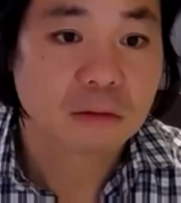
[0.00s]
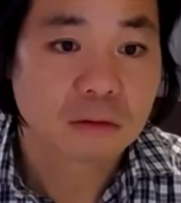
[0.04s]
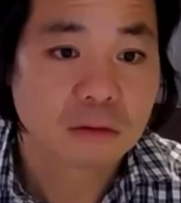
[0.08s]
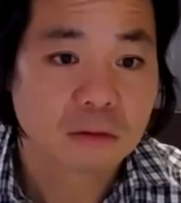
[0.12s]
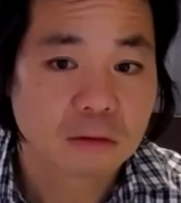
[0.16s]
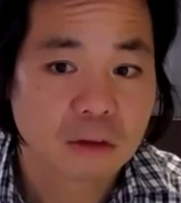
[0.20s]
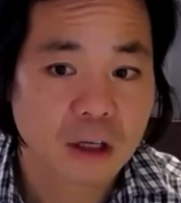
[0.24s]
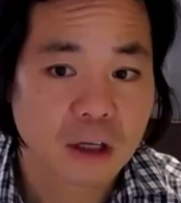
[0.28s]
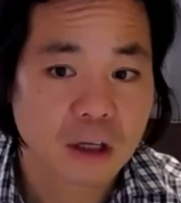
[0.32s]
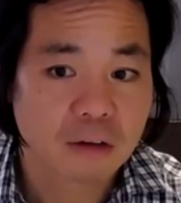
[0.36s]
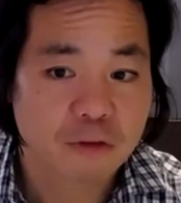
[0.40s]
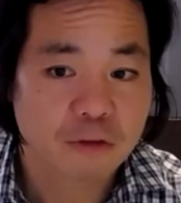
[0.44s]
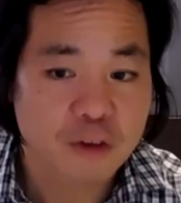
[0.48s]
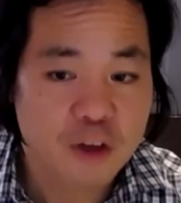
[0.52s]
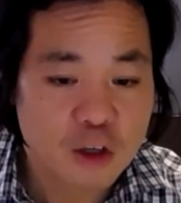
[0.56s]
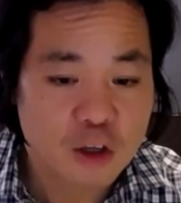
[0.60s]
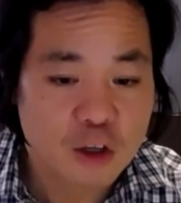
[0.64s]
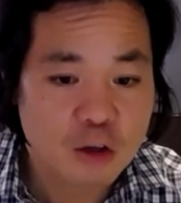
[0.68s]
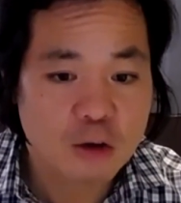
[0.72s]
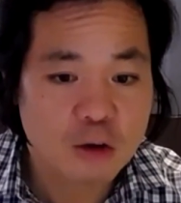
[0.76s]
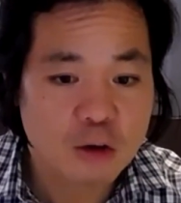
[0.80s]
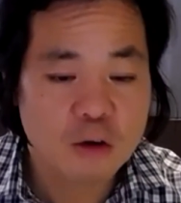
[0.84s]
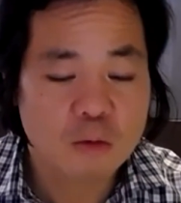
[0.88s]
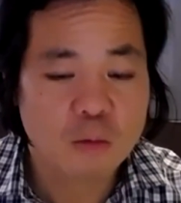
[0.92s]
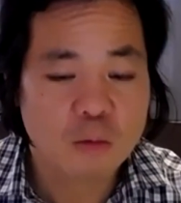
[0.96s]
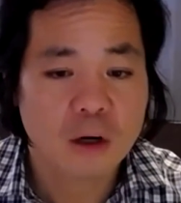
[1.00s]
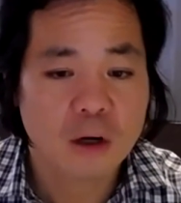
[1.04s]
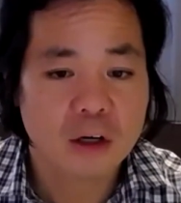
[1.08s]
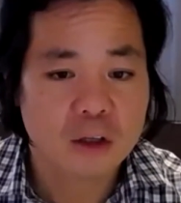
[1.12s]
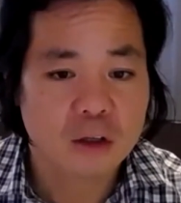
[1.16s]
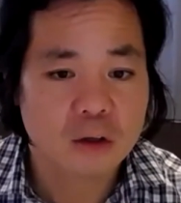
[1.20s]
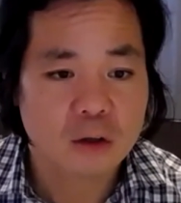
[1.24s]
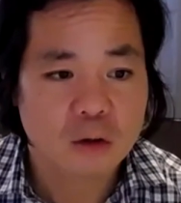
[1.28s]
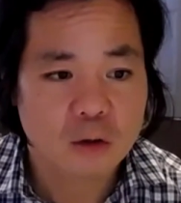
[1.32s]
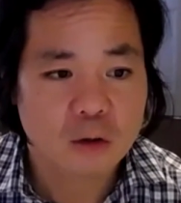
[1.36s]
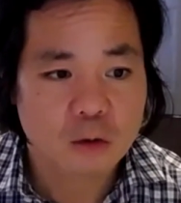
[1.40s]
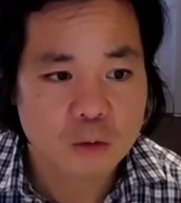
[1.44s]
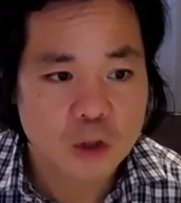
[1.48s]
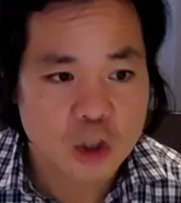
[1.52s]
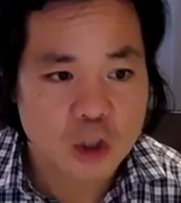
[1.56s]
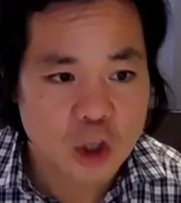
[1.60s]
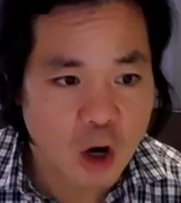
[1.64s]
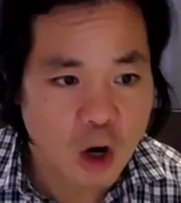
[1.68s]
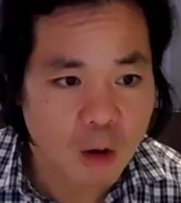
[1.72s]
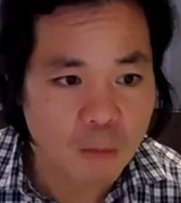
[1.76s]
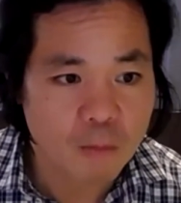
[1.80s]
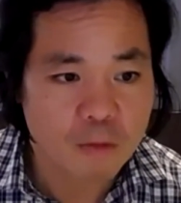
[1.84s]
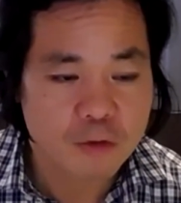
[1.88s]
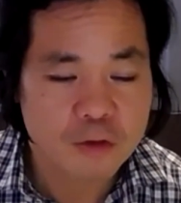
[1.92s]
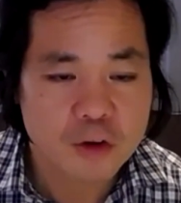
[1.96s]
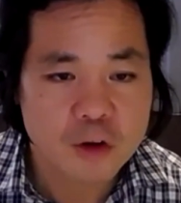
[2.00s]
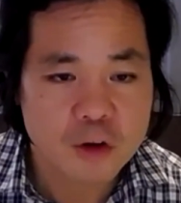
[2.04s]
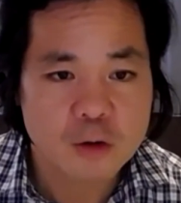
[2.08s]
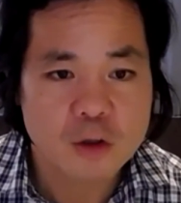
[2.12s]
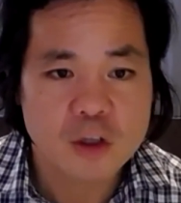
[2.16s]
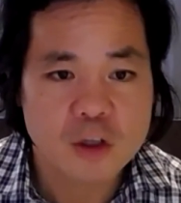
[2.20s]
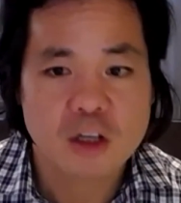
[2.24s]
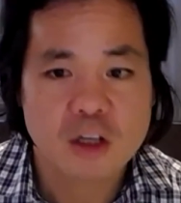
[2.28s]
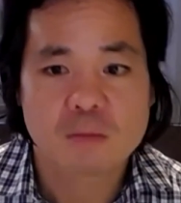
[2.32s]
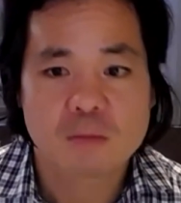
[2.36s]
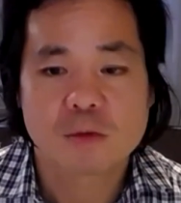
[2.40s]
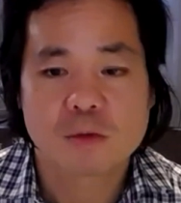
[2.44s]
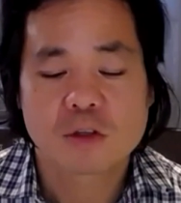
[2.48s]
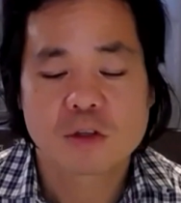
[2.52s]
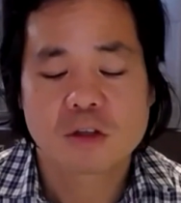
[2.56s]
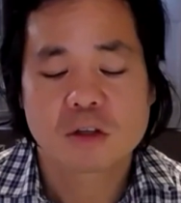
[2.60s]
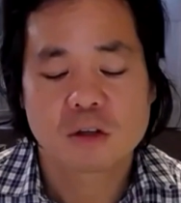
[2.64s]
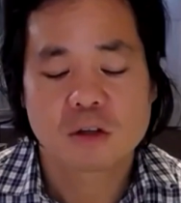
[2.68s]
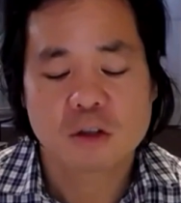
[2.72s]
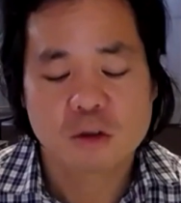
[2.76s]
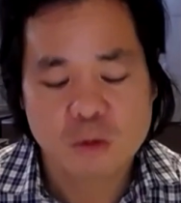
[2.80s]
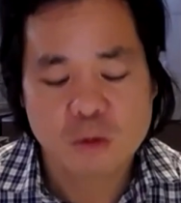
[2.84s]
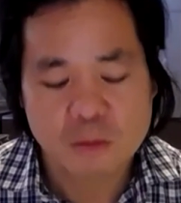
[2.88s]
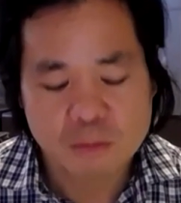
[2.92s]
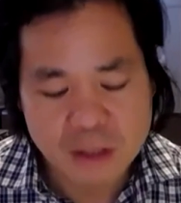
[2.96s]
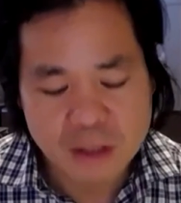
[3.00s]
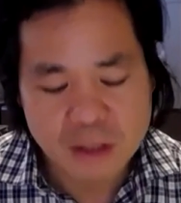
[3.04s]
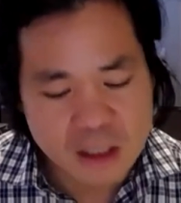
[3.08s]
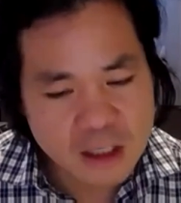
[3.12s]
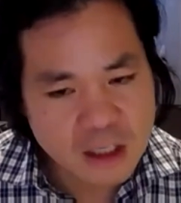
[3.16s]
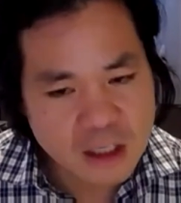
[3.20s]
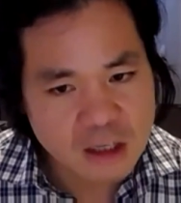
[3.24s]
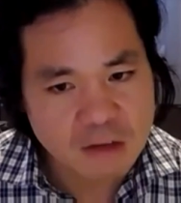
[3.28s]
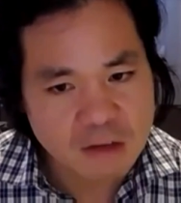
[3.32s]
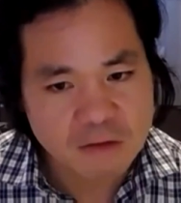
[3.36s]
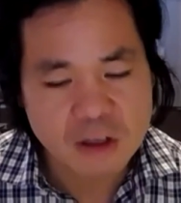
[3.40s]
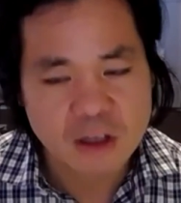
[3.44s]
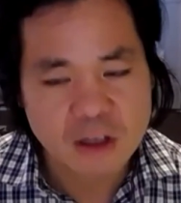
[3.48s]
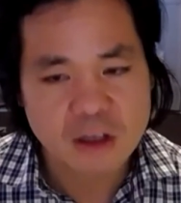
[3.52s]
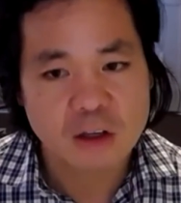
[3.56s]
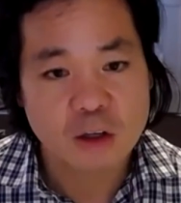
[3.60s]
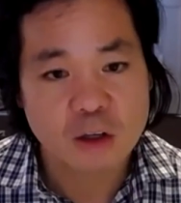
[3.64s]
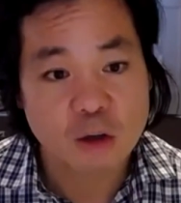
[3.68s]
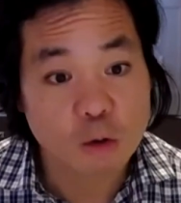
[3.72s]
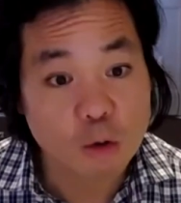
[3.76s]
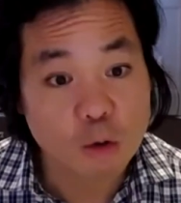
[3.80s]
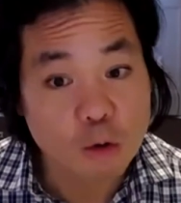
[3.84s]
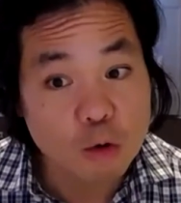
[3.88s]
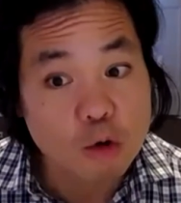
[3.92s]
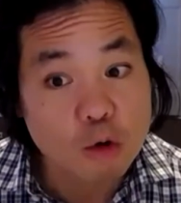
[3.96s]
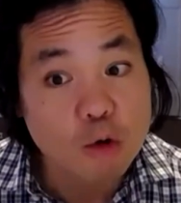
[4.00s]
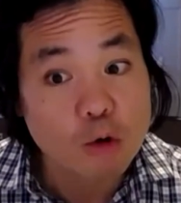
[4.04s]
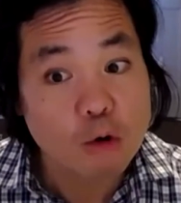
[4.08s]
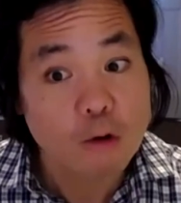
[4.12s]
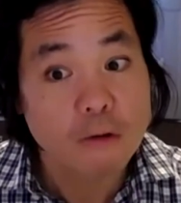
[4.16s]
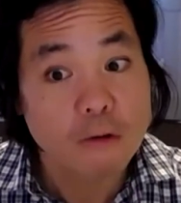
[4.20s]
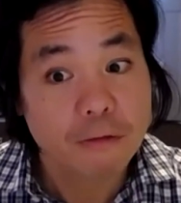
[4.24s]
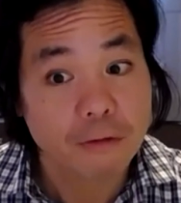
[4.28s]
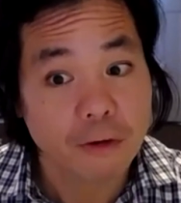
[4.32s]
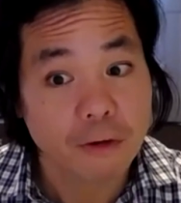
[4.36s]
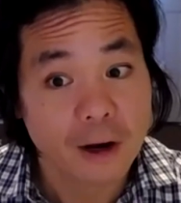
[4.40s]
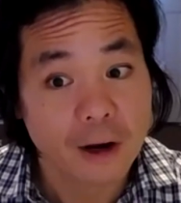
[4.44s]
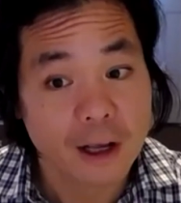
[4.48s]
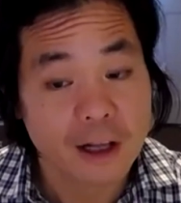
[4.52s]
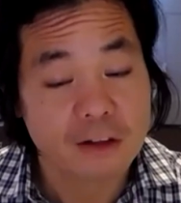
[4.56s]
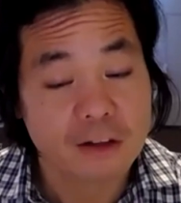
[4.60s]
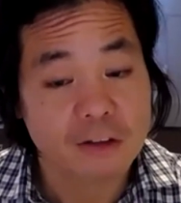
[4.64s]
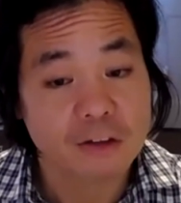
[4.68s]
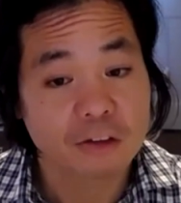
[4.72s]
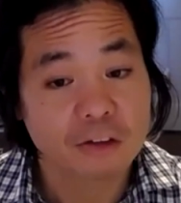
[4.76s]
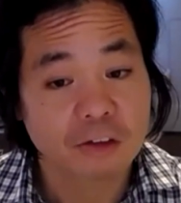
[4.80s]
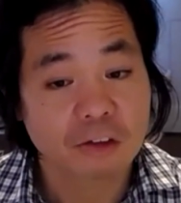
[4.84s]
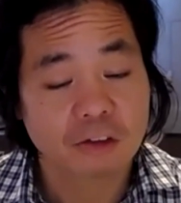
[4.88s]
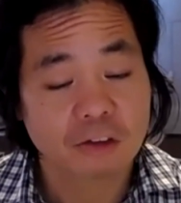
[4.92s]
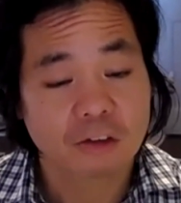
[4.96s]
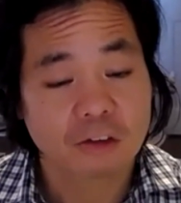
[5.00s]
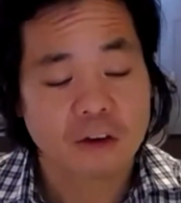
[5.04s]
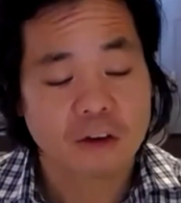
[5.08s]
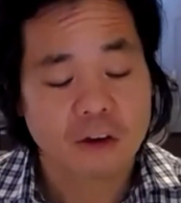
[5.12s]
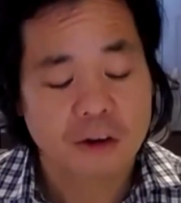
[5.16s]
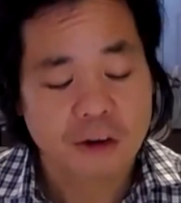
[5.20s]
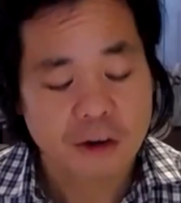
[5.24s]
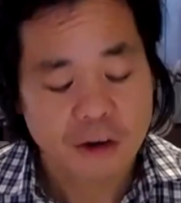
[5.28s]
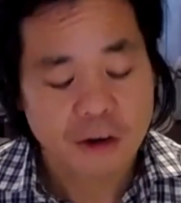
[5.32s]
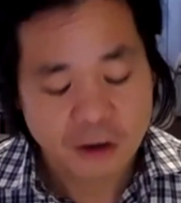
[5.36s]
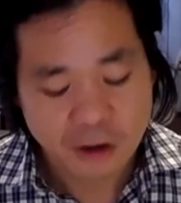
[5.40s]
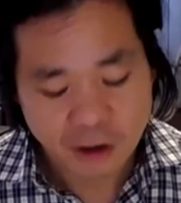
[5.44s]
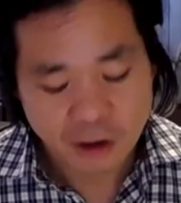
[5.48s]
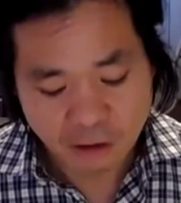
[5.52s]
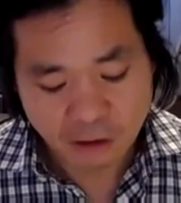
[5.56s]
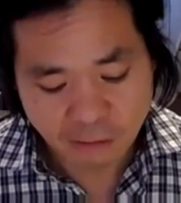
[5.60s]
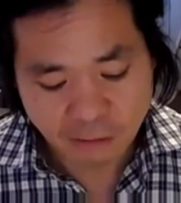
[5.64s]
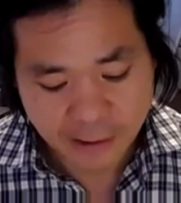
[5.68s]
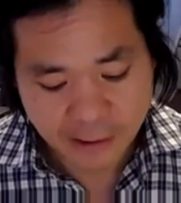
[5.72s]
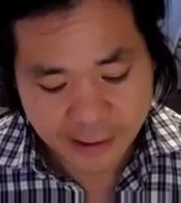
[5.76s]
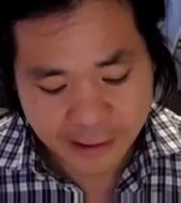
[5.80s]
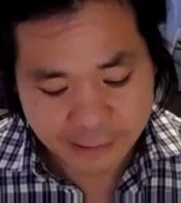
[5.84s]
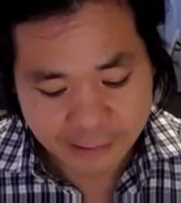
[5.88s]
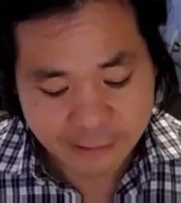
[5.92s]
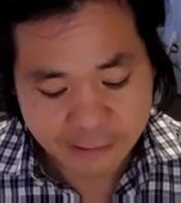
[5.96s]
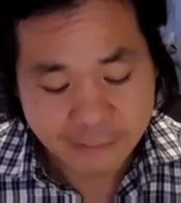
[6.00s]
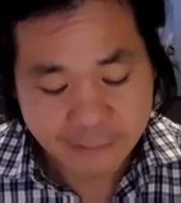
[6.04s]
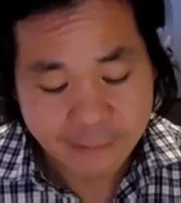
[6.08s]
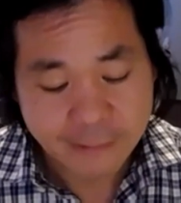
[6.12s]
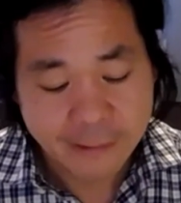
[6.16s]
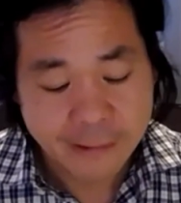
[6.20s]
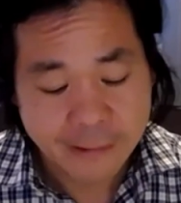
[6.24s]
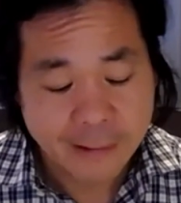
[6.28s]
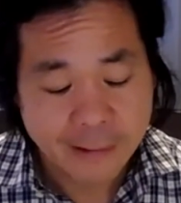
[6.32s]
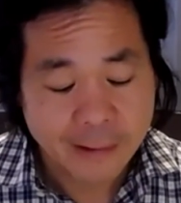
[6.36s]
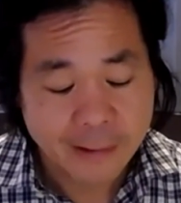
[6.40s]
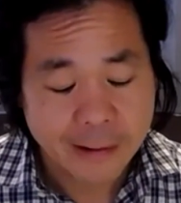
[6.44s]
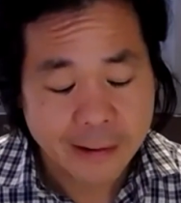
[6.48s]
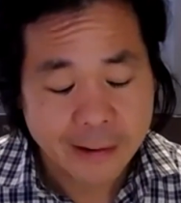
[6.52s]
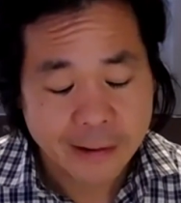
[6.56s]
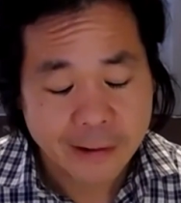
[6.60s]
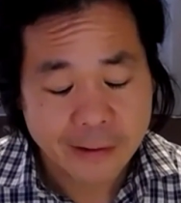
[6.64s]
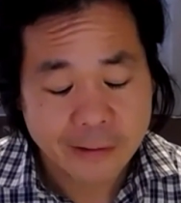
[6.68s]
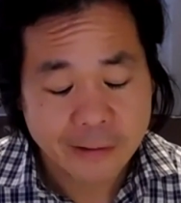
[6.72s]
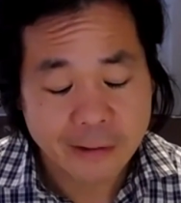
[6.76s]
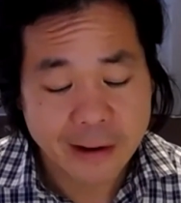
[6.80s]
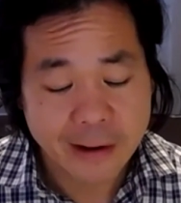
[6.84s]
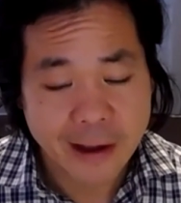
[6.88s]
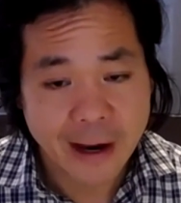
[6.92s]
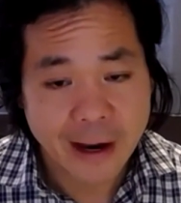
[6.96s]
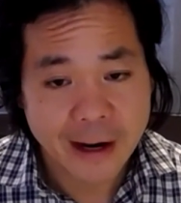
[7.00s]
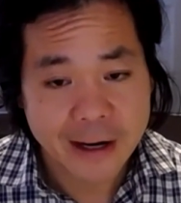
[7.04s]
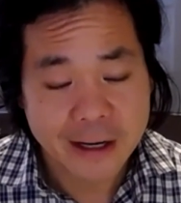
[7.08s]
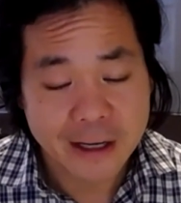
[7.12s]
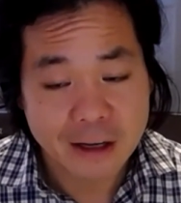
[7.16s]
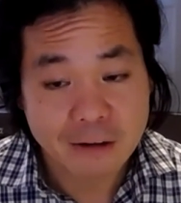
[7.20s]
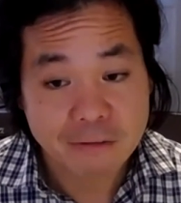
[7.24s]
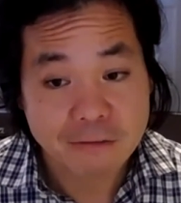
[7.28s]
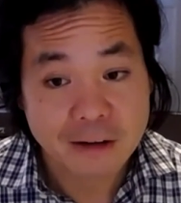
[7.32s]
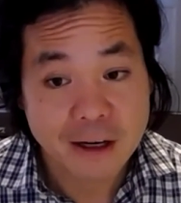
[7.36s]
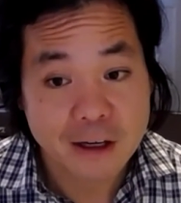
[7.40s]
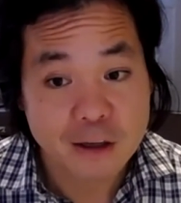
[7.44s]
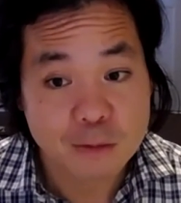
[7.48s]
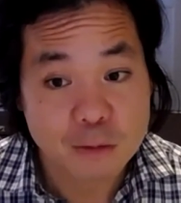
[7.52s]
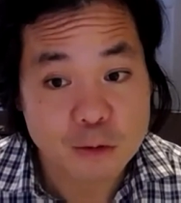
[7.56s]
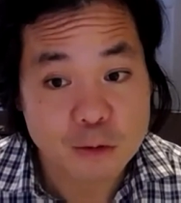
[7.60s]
Like for you, what are your top few tips that you would be giving your good friends around creating a fundable